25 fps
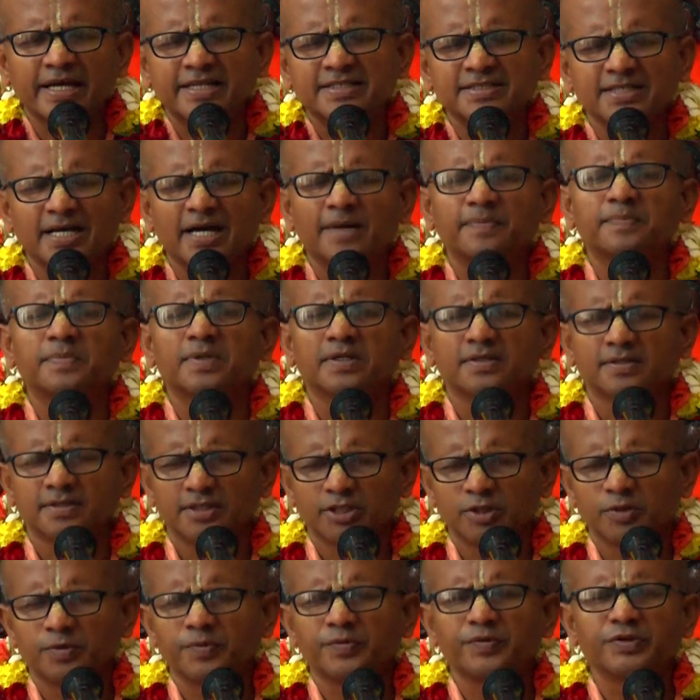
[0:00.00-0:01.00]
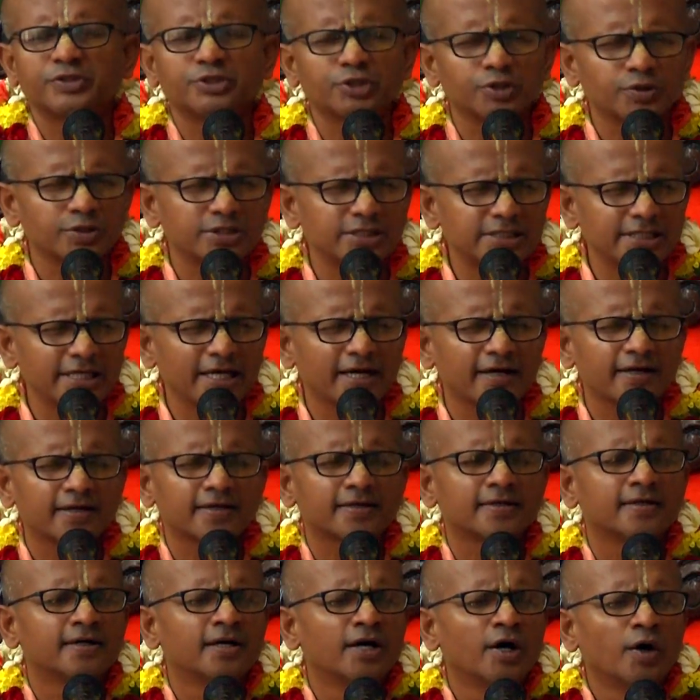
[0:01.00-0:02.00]
example, you know, we should see
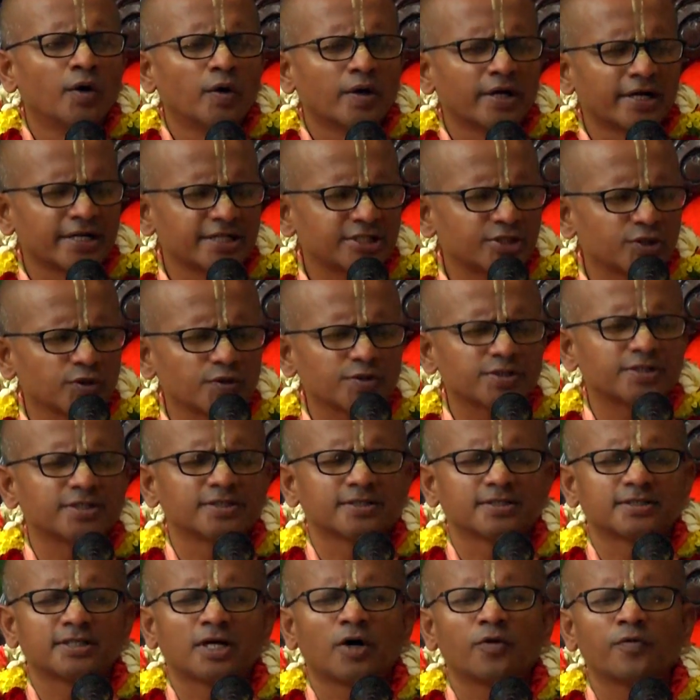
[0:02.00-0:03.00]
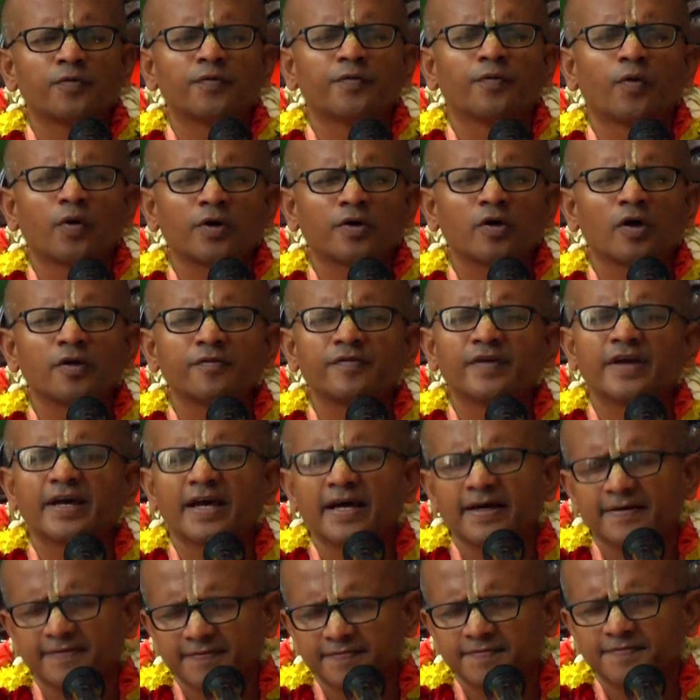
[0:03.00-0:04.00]
our resources, how, what all we
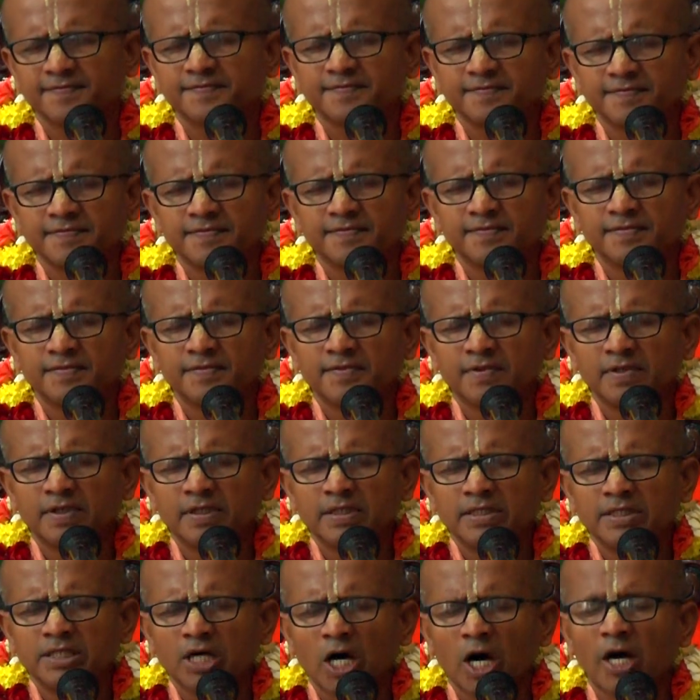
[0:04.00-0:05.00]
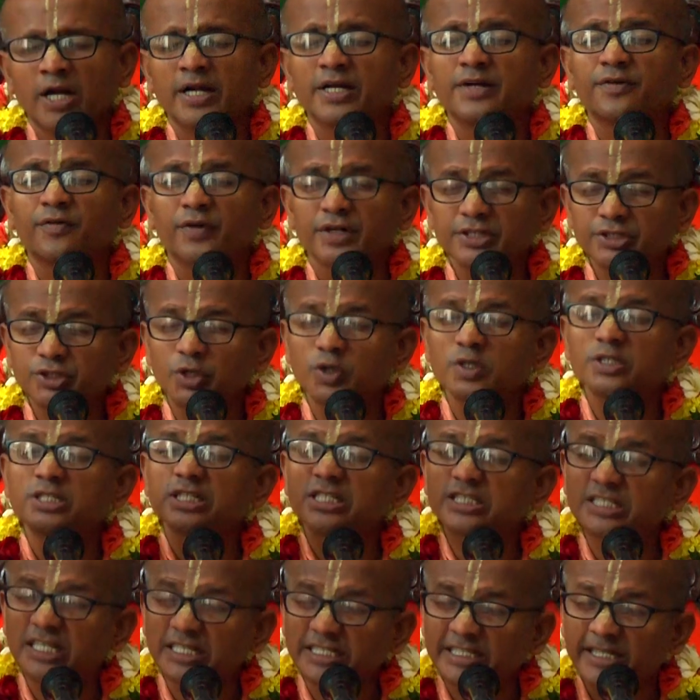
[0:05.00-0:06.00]
have. Our
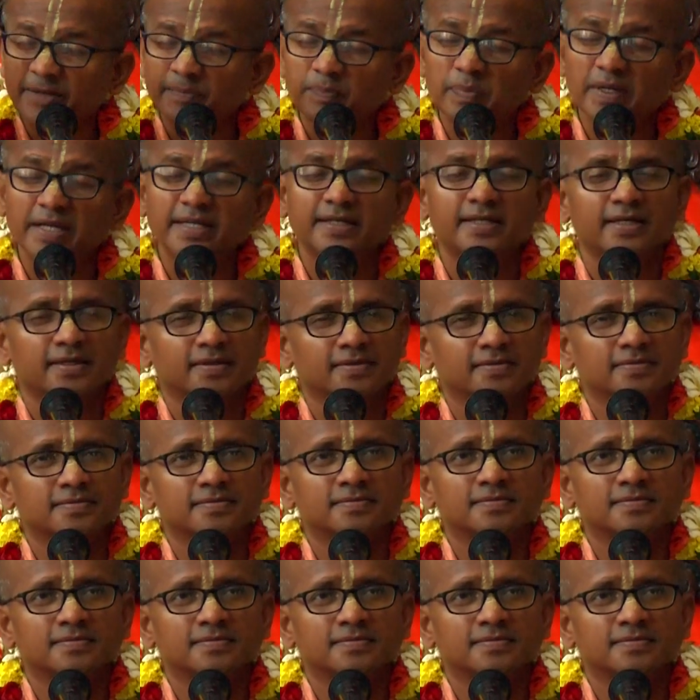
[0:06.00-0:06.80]
resources are depleting,